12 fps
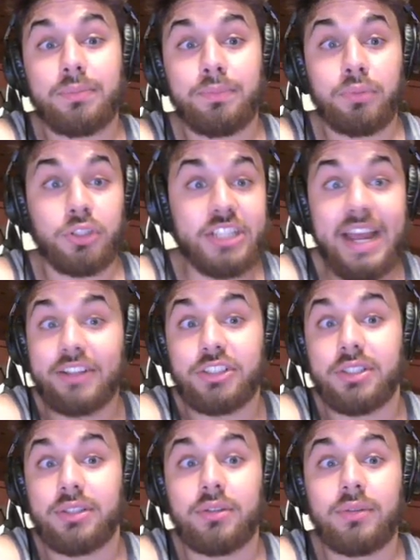
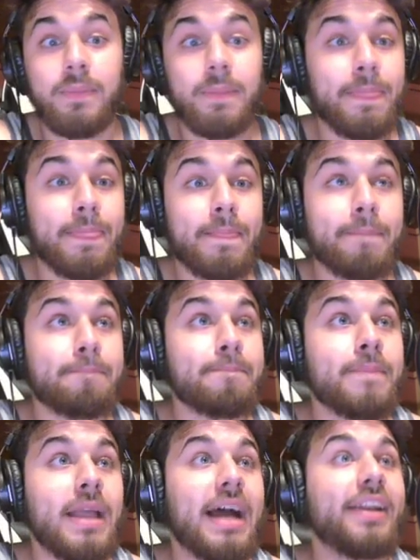protection.
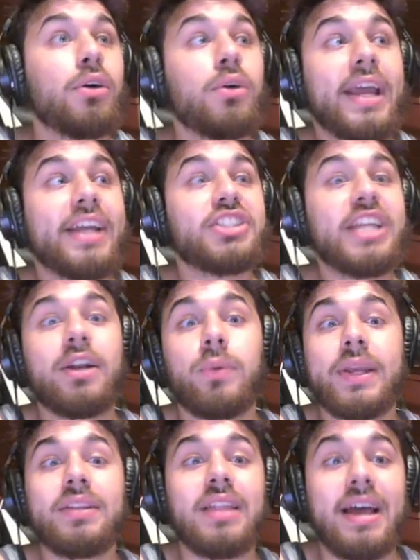I know AJ
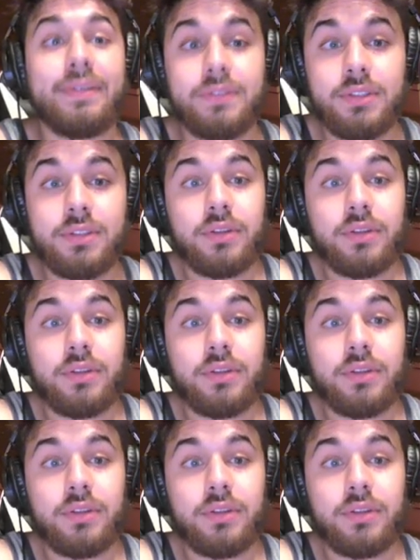Green left,